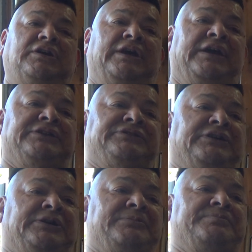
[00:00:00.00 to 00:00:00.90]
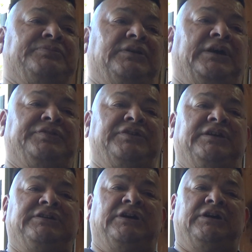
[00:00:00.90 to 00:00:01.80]
And I
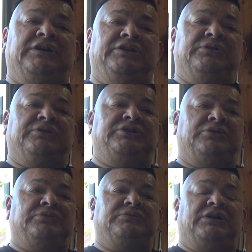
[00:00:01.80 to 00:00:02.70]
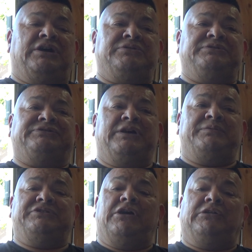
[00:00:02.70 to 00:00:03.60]
think you know,
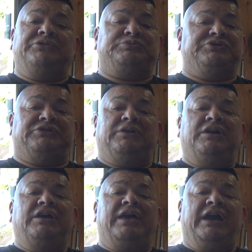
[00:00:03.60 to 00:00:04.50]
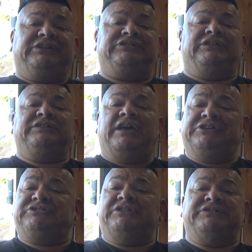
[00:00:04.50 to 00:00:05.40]
$170 was a
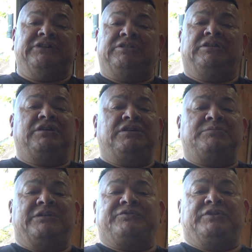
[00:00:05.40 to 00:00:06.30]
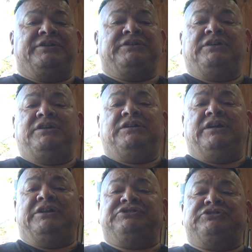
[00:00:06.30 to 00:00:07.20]
excellent deal, my friend.
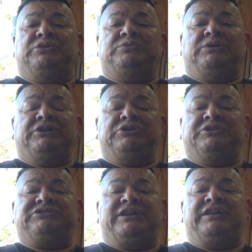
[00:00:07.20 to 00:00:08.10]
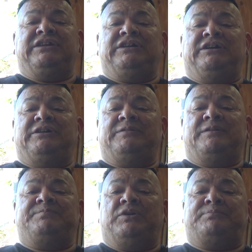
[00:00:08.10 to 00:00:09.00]
And so you know, it's like getting
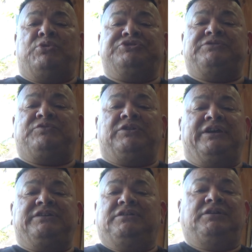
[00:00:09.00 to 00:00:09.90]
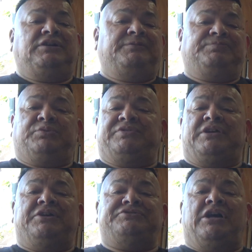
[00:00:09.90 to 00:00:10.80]
a Porsche for like
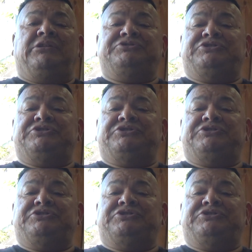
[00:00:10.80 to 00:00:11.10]
$3,000.